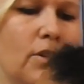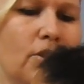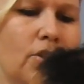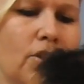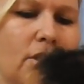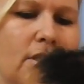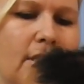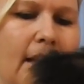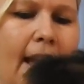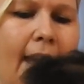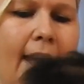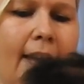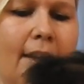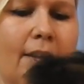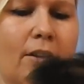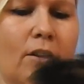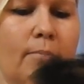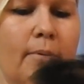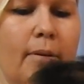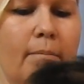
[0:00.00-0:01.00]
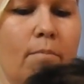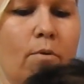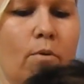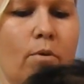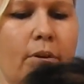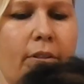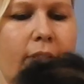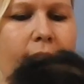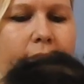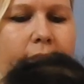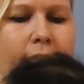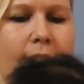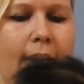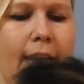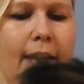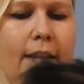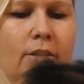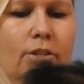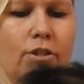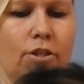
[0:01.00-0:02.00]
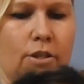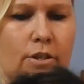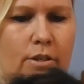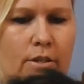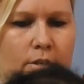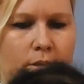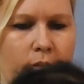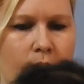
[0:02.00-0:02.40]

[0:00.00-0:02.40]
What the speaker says: to just add a little bit more at this stage.